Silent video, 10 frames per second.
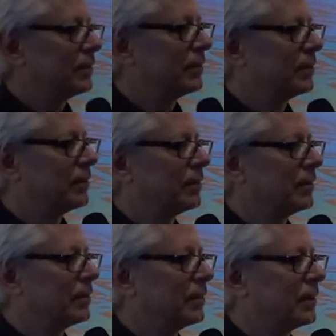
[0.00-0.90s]
remind me of
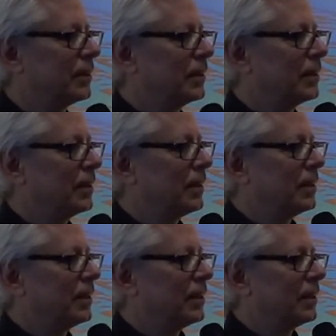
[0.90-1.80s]
Constable quite a
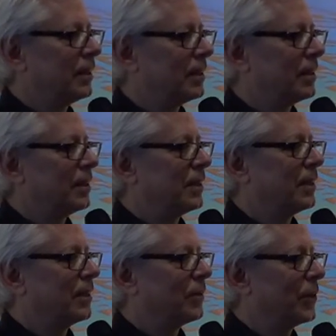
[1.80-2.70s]
lot.
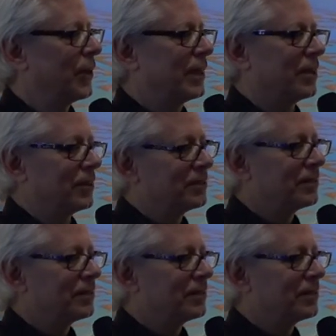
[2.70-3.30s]
Well, thank you.